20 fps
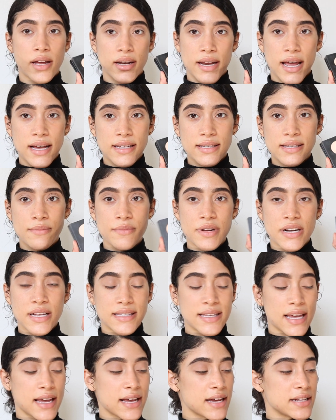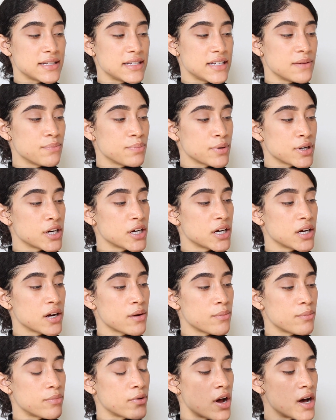Next, I'm gonna take a deeper
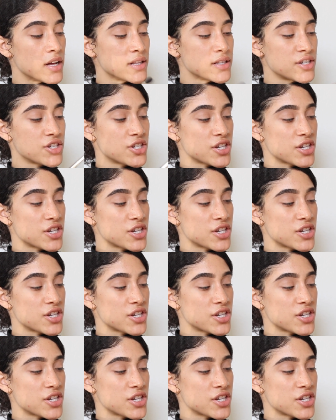bronze